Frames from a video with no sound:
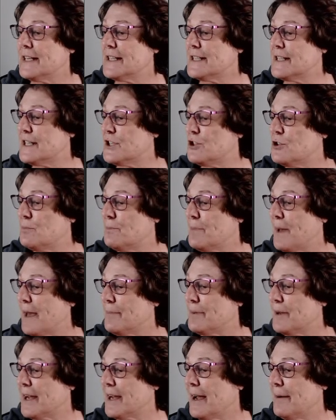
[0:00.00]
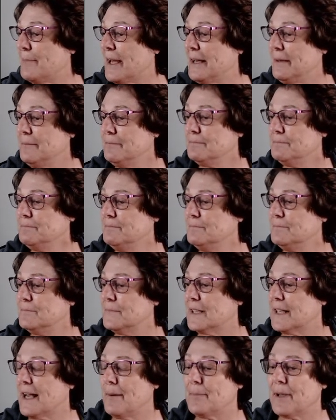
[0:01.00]
tissue paper
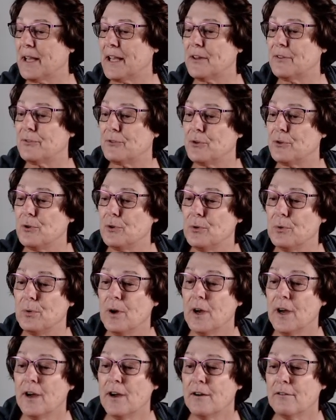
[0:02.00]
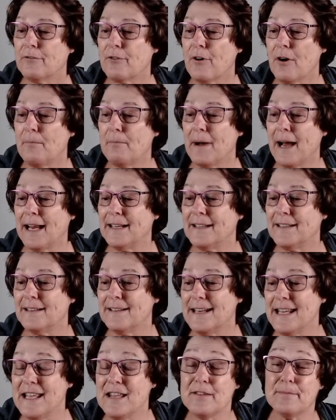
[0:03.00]
coming through from
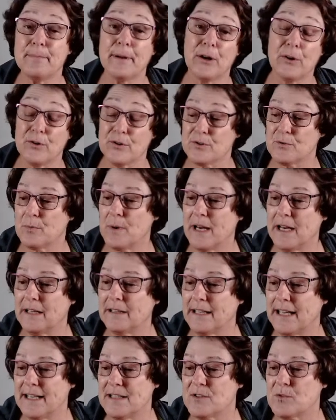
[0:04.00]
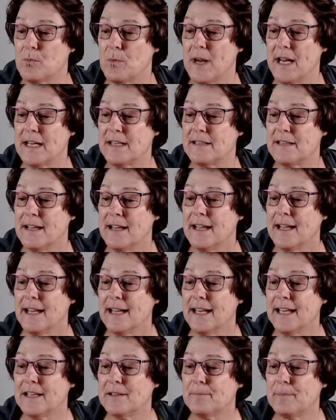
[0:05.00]
underneath, because when it gets wet
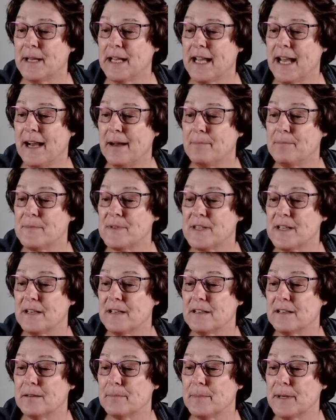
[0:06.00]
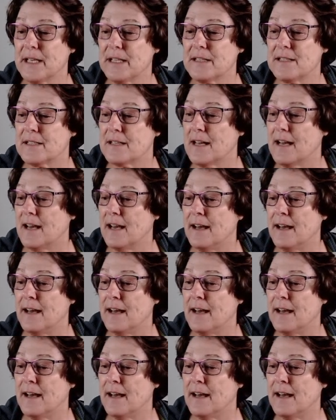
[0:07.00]
it becomes a little bit